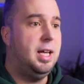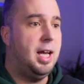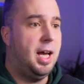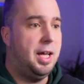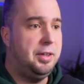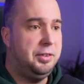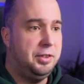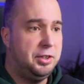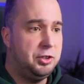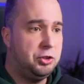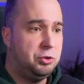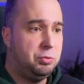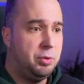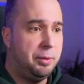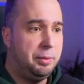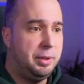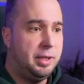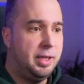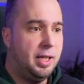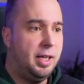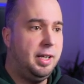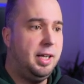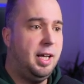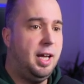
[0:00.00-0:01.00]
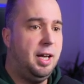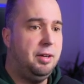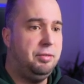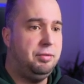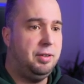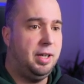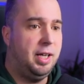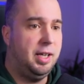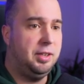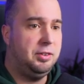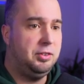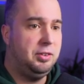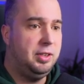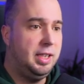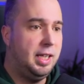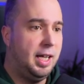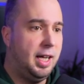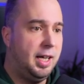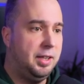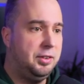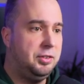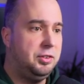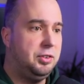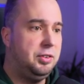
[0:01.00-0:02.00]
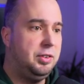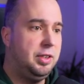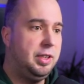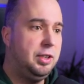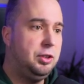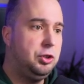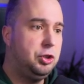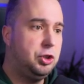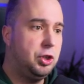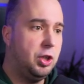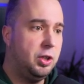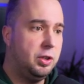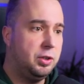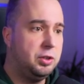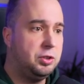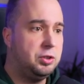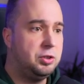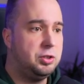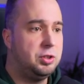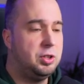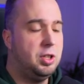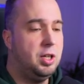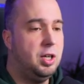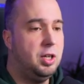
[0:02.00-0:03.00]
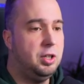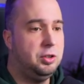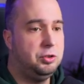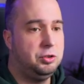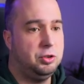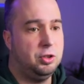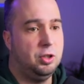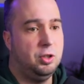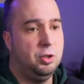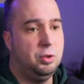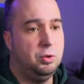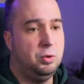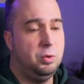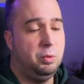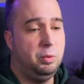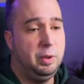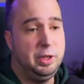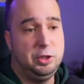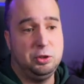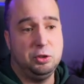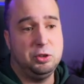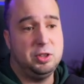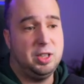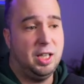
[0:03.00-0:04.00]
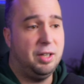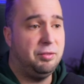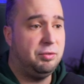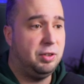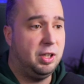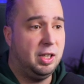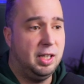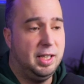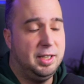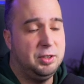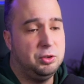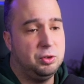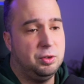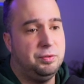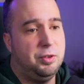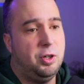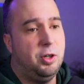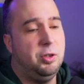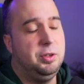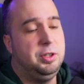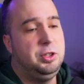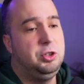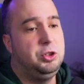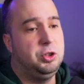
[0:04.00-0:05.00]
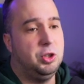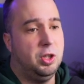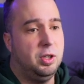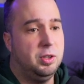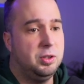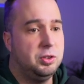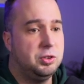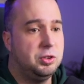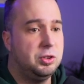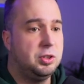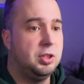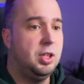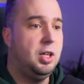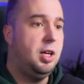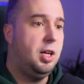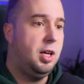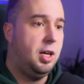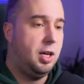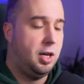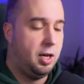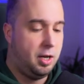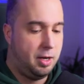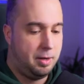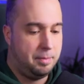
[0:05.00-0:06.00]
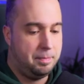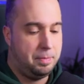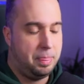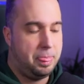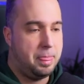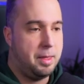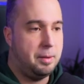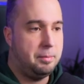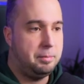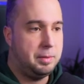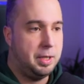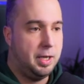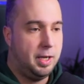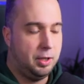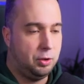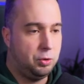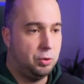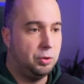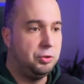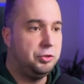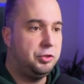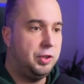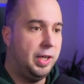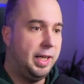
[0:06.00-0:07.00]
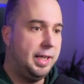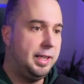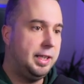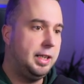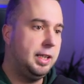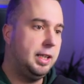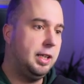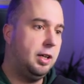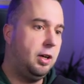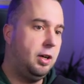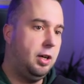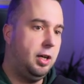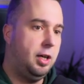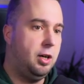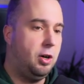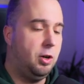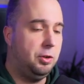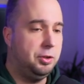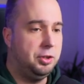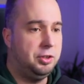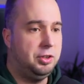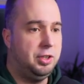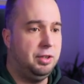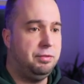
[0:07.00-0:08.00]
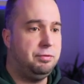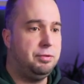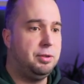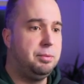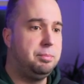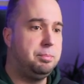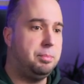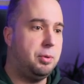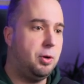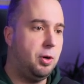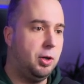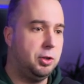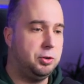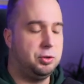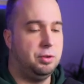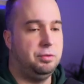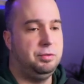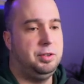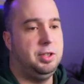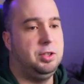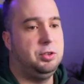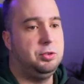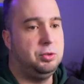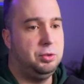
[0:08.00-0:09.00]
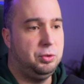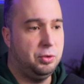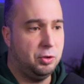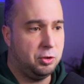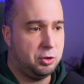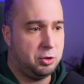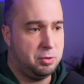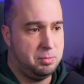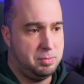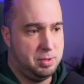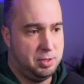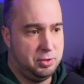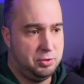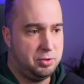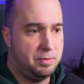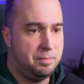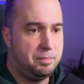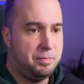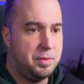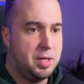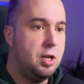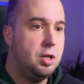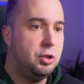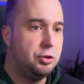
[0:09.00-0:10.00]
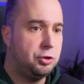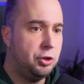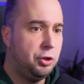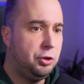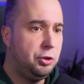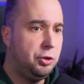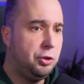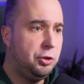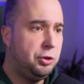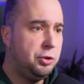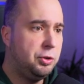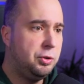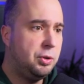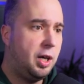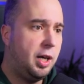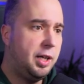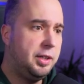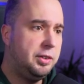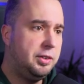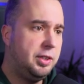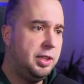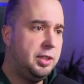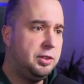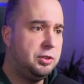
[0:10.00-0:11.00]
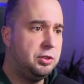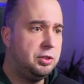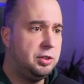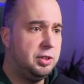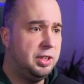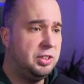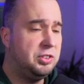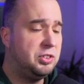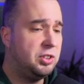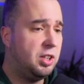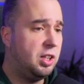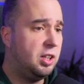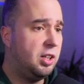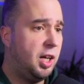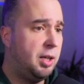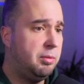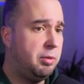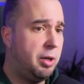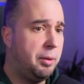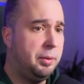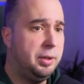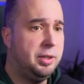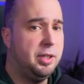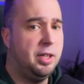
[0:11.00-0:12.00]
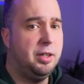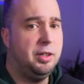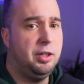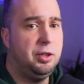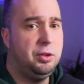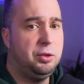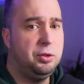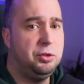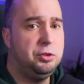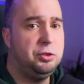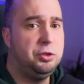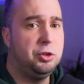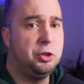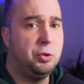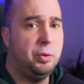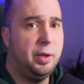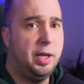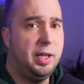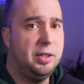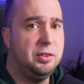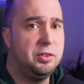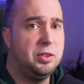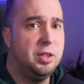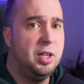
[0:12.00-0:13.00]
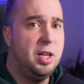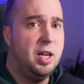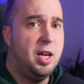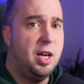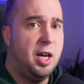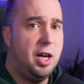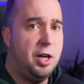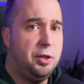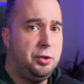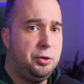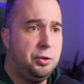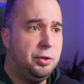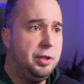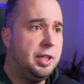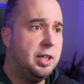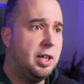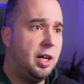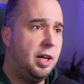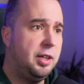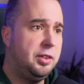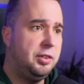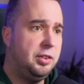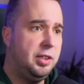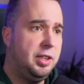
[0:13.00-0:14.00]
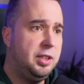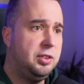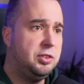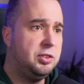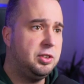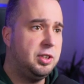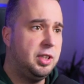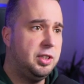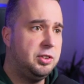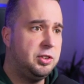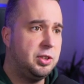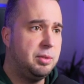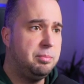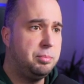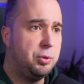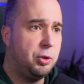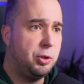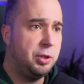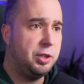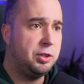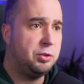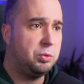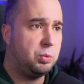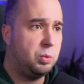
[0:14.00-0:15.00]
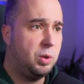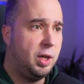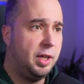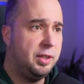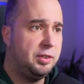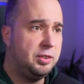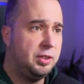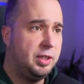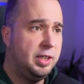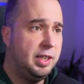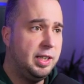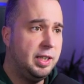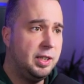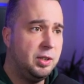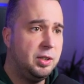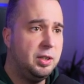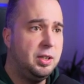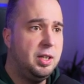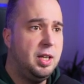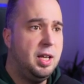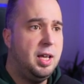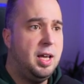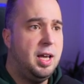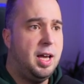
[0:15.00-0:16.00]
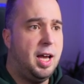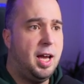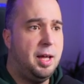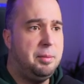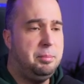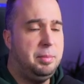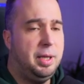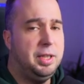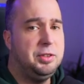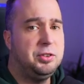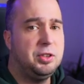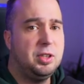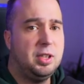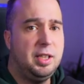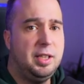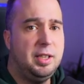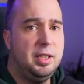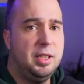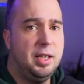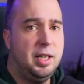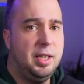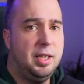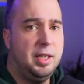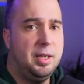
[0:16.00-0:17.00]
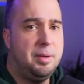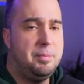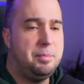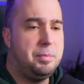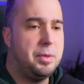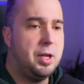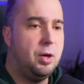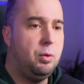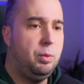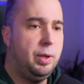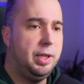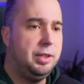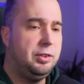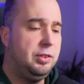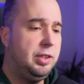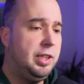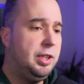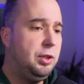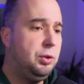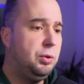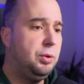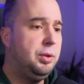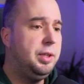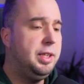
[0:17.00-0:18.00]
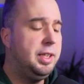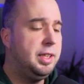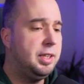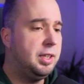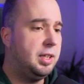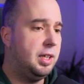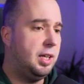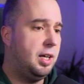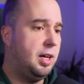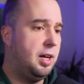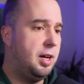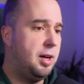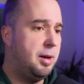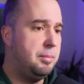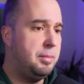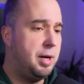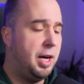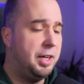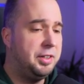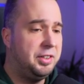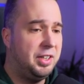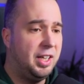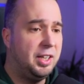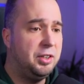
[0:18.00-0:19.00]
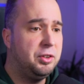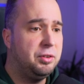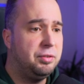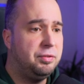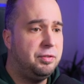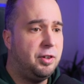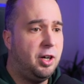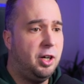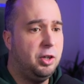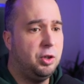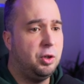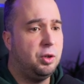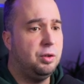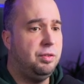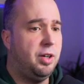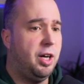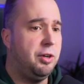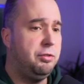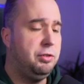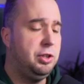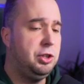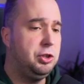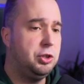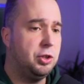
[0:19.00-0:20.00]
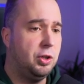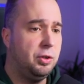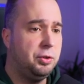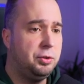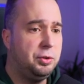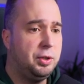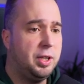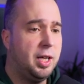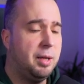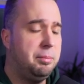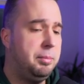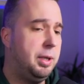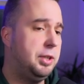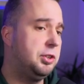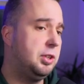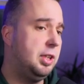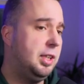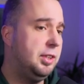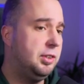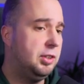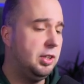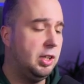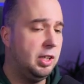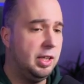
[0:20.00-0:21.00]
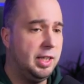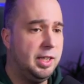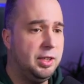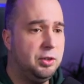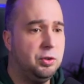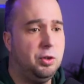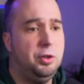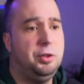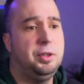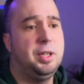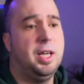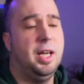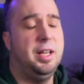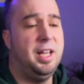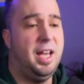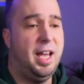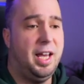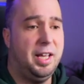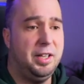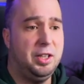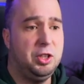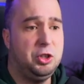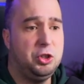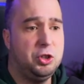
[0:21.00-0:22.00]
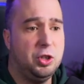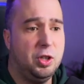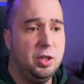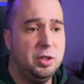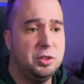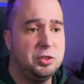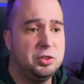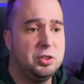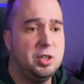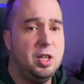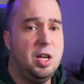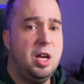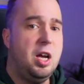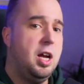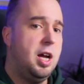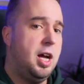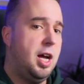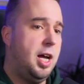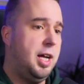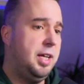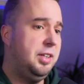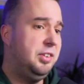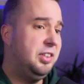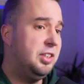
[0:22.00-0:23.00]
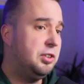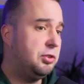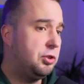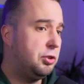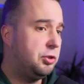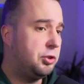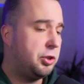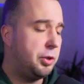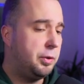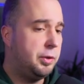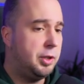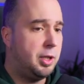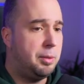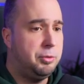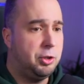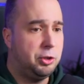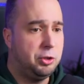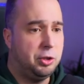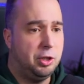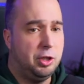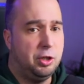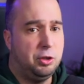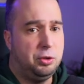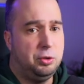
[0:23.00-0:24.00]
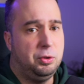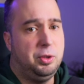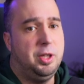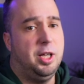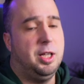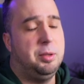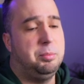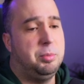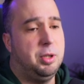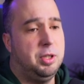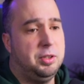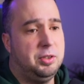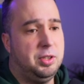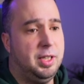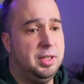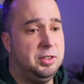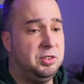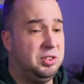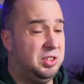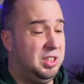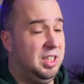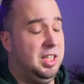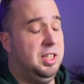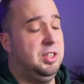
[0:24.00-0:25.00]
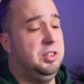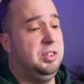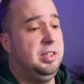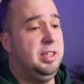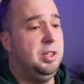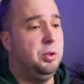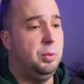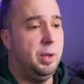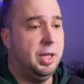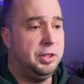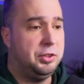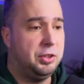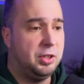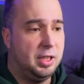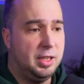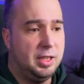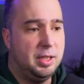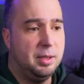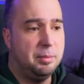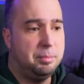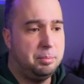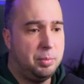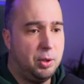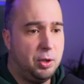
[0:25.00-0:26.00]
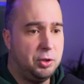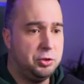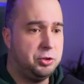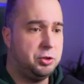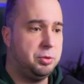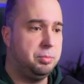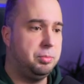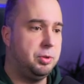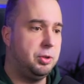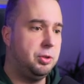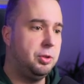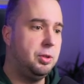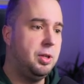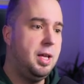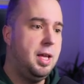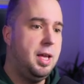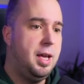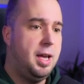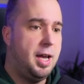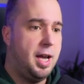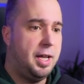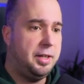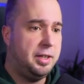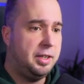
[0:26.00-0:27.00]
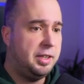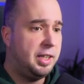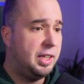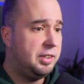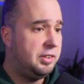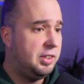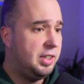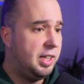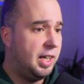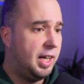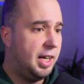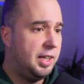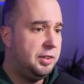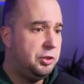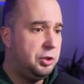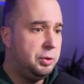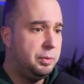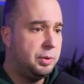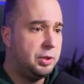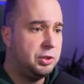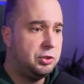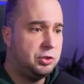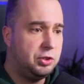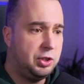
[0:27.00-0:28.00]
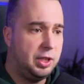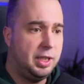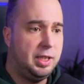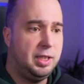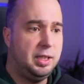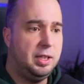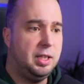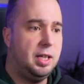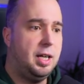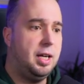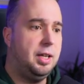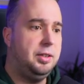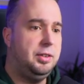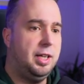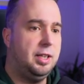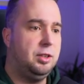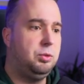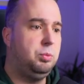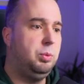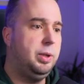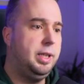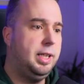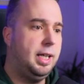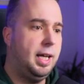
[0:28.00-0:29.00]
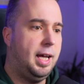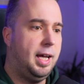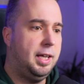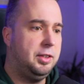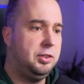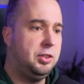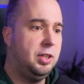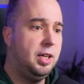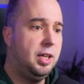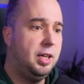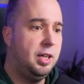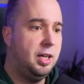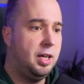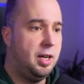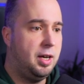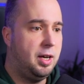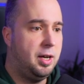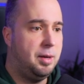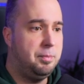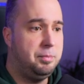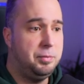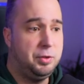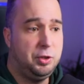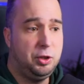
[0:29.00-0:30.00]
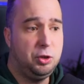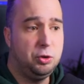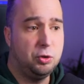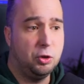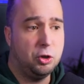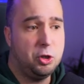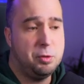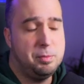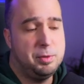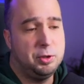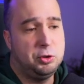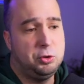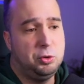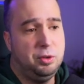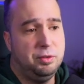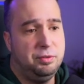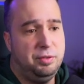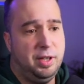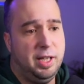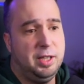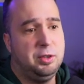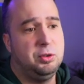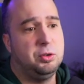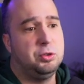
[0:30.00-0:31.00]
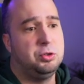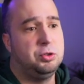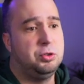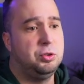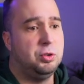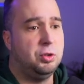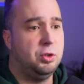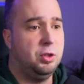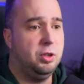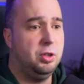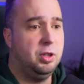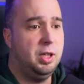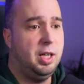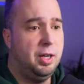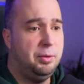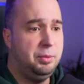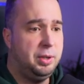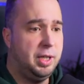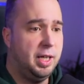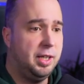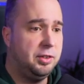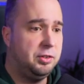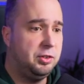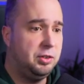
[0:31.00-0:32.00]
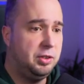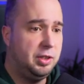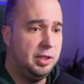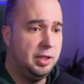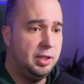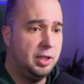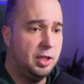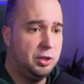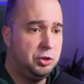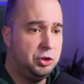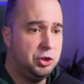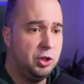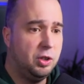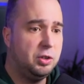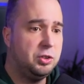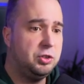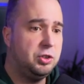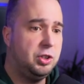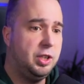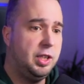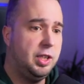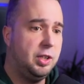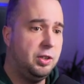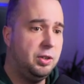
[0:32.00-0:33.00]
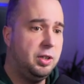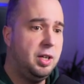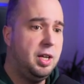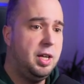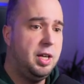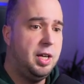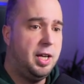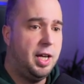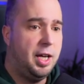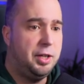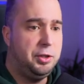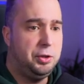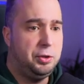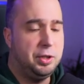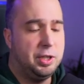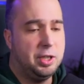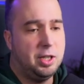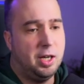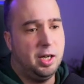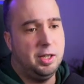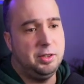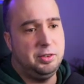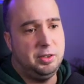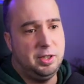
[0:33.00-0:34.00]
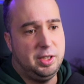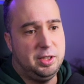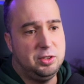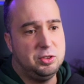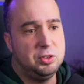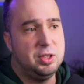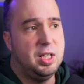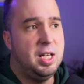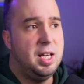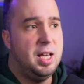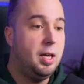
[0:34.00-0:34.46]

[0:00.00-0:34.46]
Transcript: And this is where we then have at the end the chunks. So we just have a list of all the chunks um, uh, containing uh, all the different parts of this document. So UUIDs, this is a library that I use to create uh, unique IDs. It's imported right here. And basically um, with the unique um, identifier of every chunk, you can basically delete or you can edit chunks. In this tutorial, I'm not going to do that, but it's uh, theoretically possible. And then at the end, you will see that we add um, the documents to the vector store, uh, we add the uh, chunks here and unique IDs.